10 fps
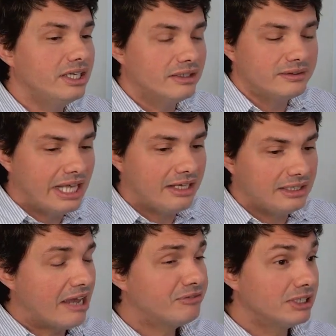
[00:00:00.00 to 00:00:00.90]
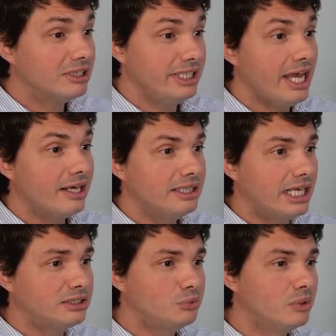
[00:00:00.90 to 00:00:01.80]
That definitely, yeah.
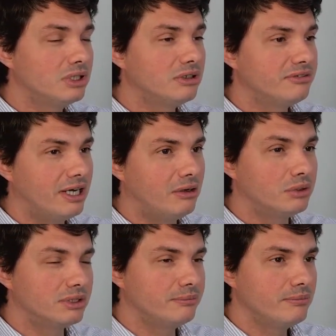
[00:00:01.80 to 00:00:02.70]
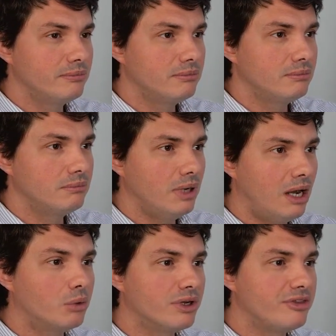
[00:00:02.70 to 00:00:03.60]
That's one of
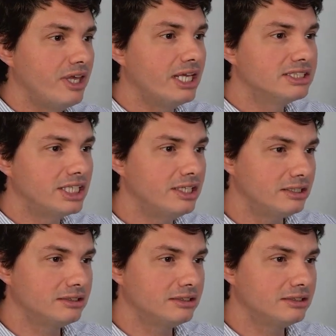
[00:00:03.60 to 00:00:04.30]
our things here